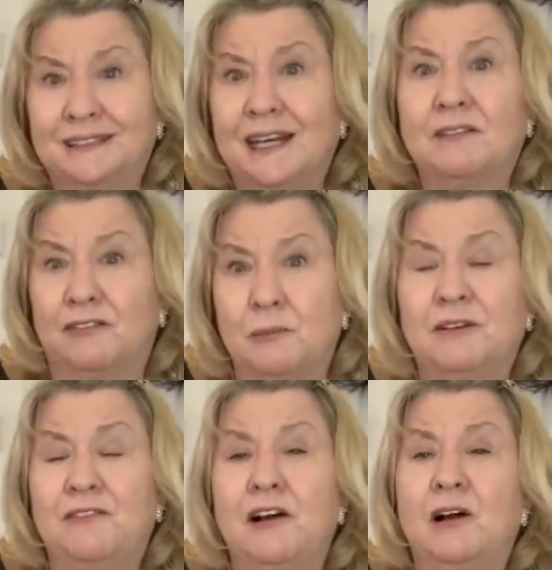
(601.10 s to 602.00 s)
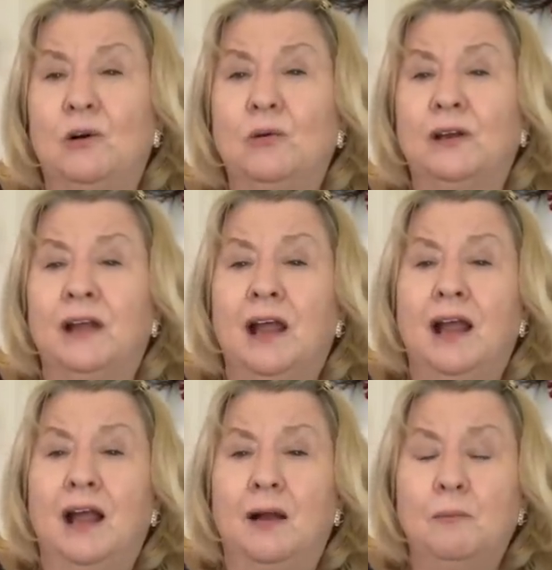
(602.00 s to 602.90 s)
stand for my phone.
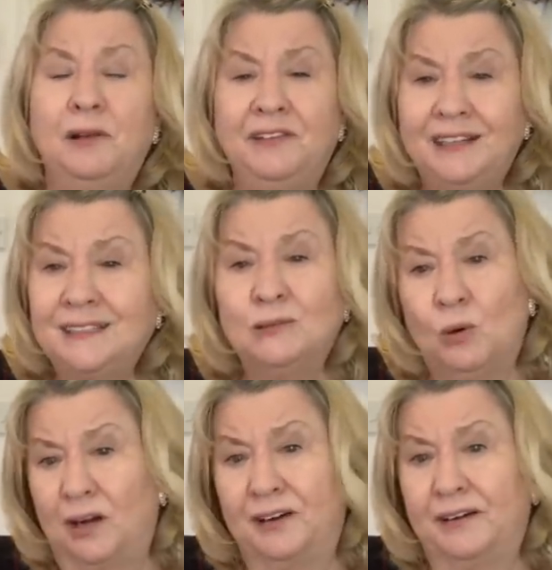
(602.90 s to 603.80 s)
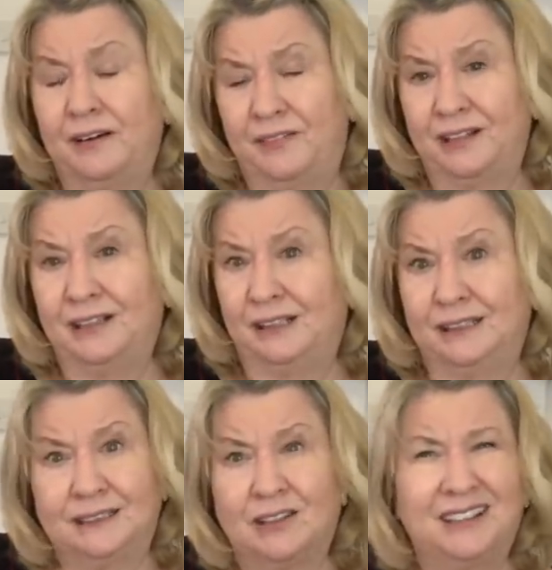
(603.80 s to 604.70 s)
But this one that
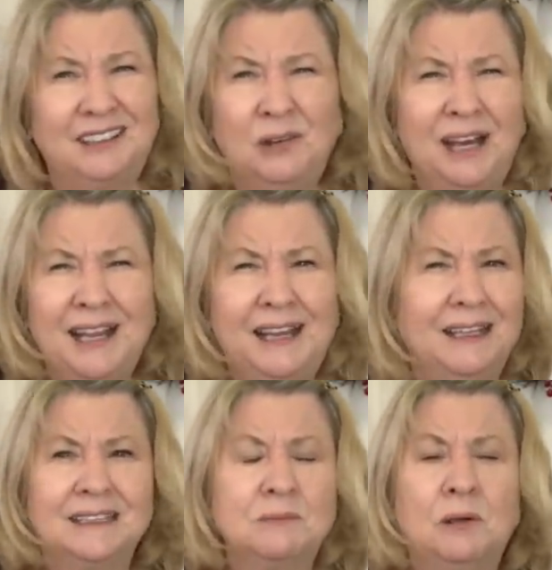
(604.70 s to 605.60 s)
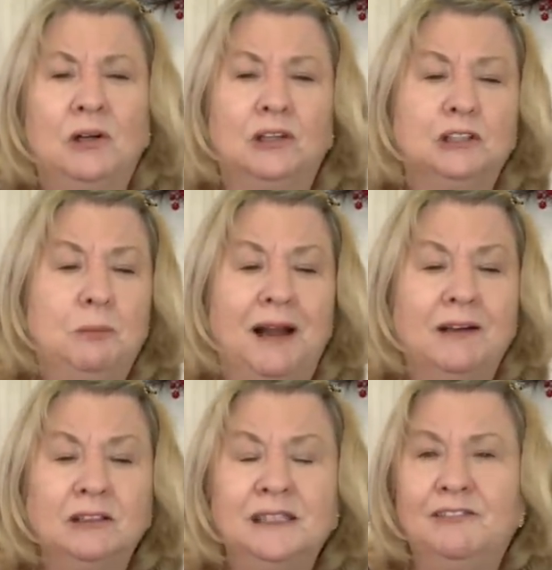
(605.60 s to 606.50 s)
it's on, I don't like it as much, but I
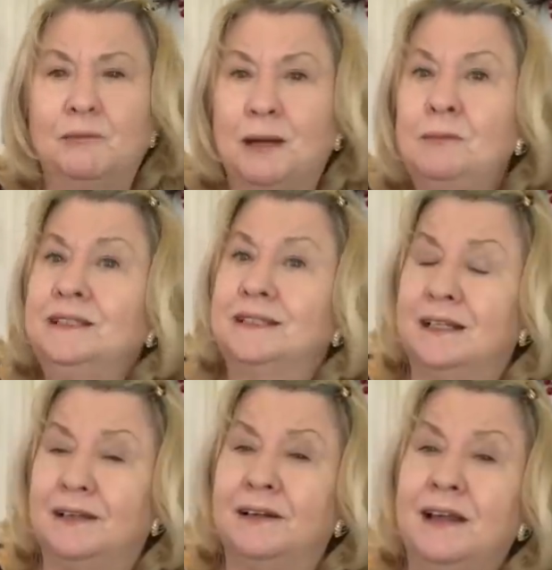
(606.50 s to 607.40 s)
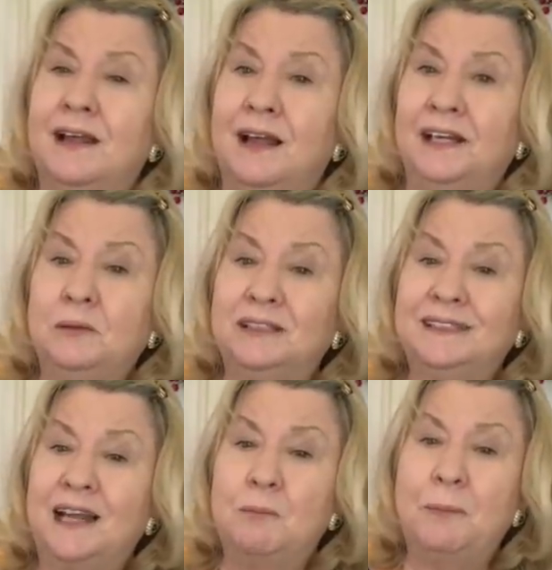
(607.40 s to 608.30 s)
got it from Amazon and it was
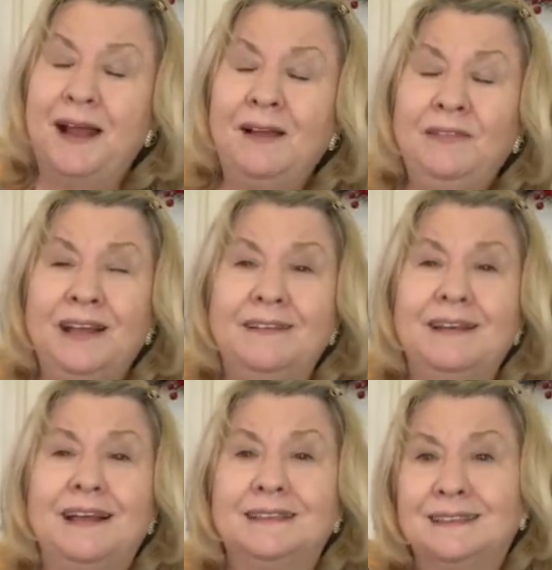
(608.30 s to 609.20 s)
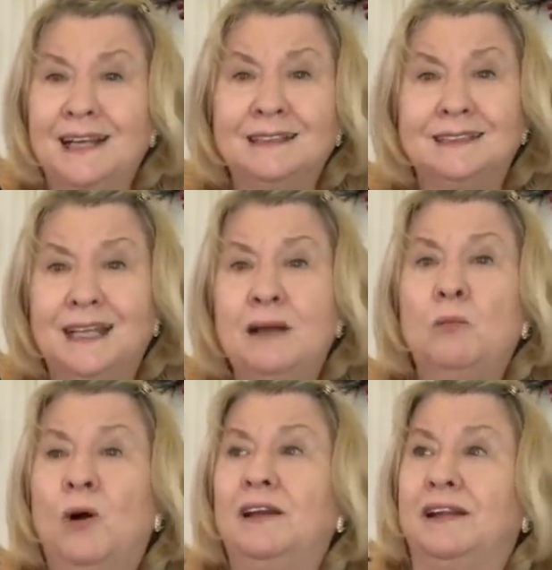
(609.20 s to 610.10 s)
£10. They had the exact same
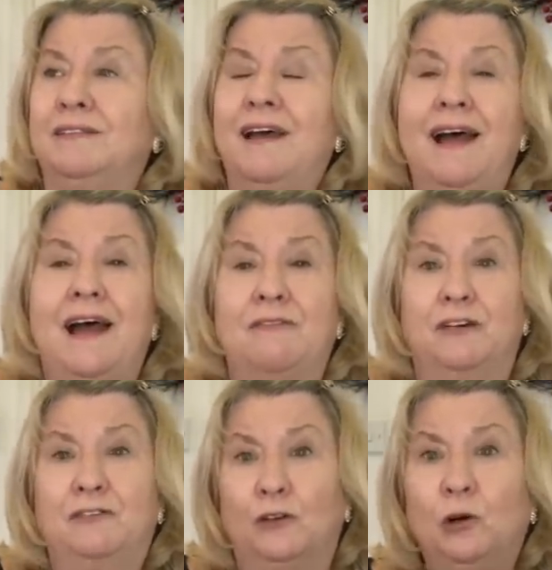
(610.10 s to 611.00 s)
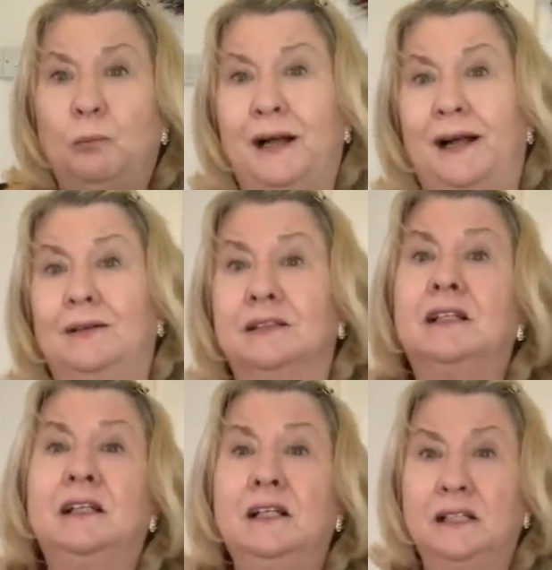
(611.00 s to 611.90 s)
one in there for £4.
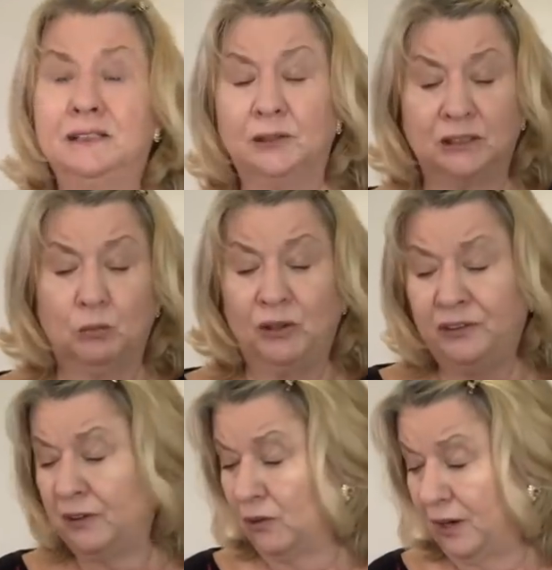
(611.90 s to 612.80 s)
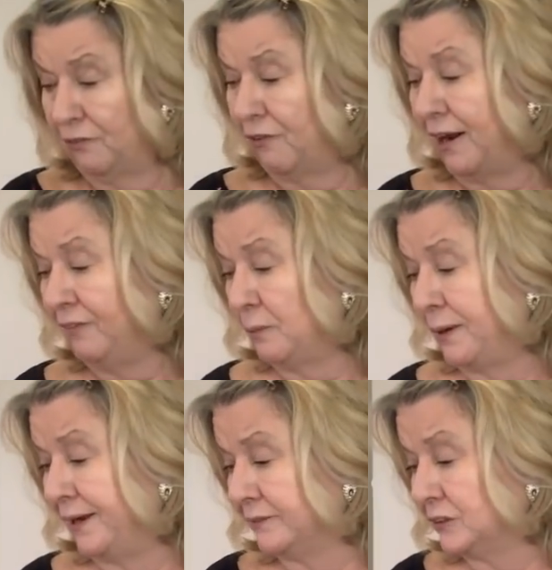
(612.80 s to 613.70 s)
So it's worth looking round the
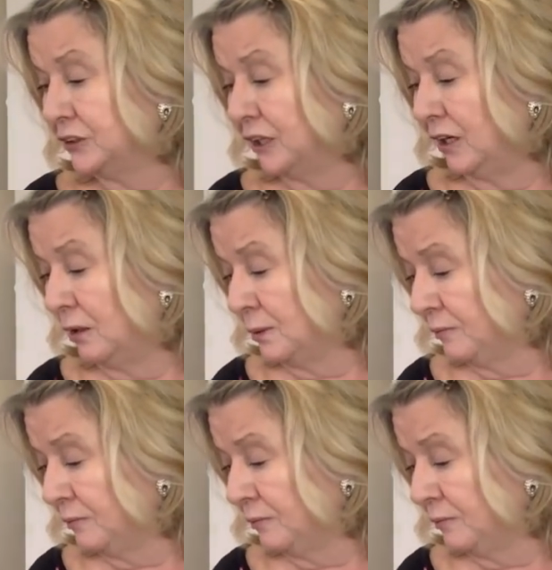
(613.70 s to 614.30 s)
pound shop.